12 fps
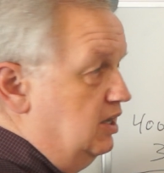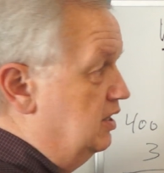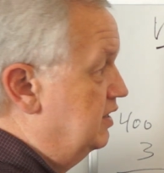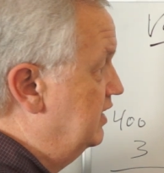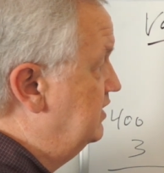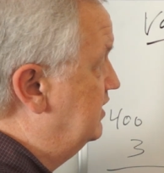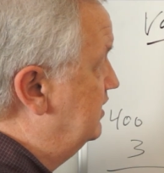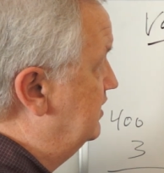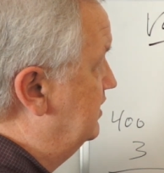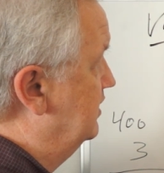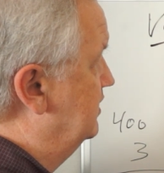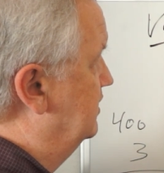This
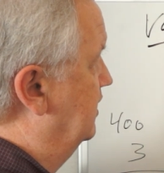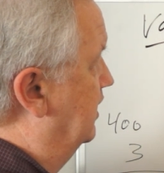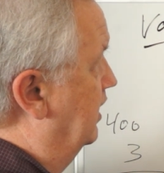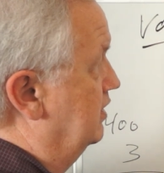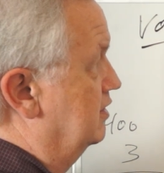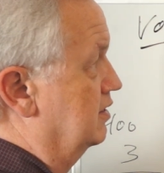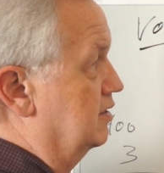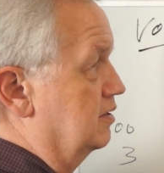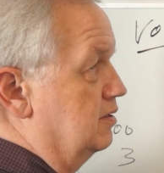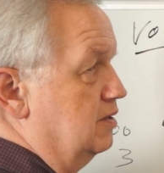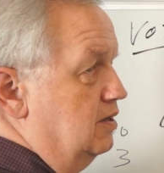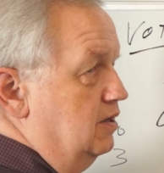is designed
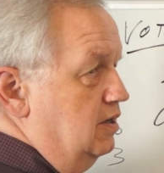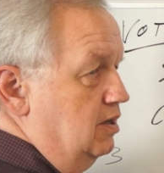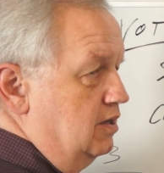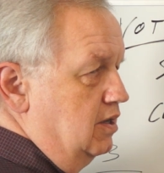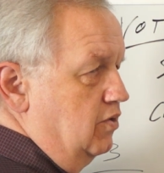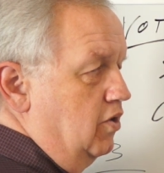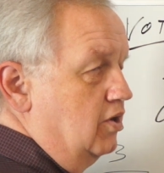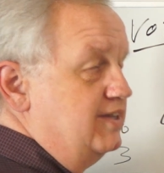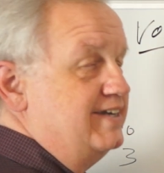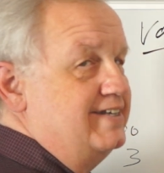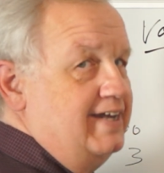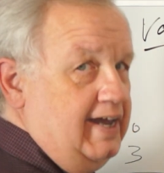to, on
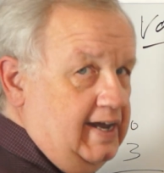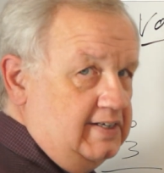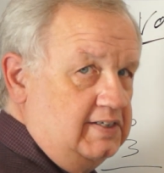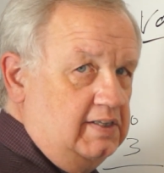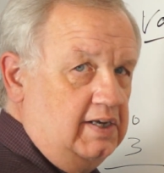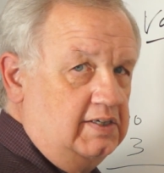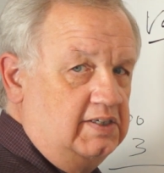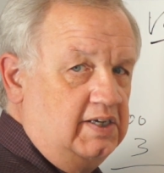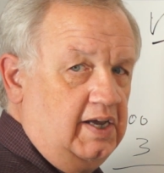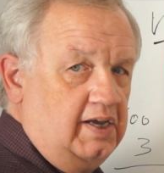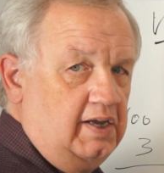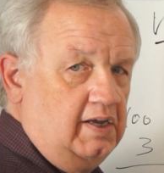the test, they
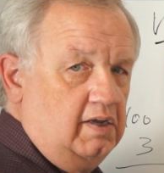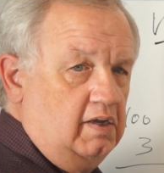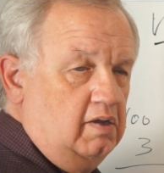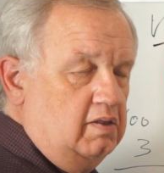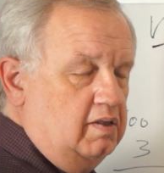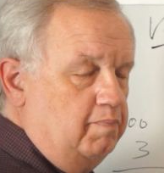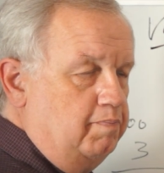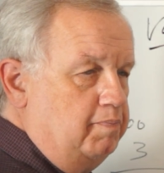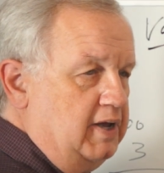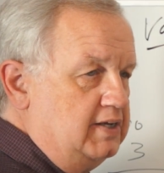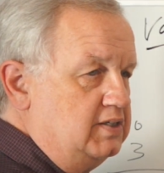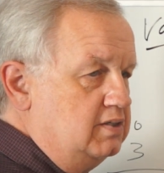say the
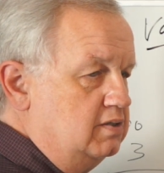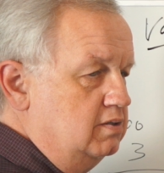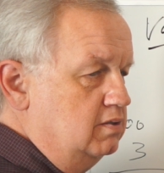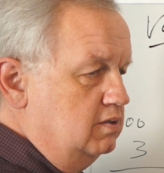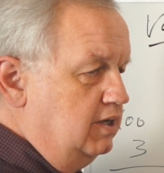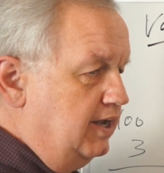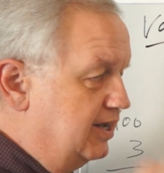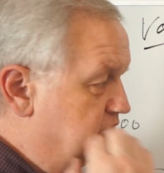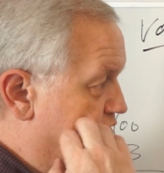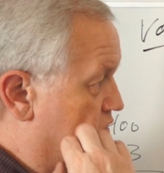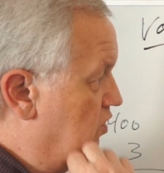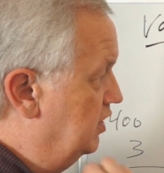best
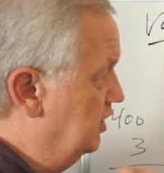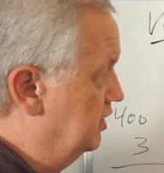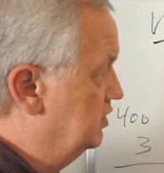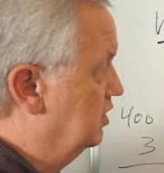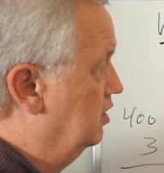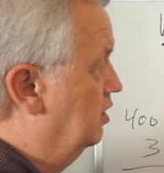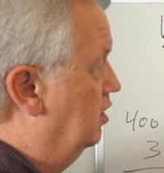answer is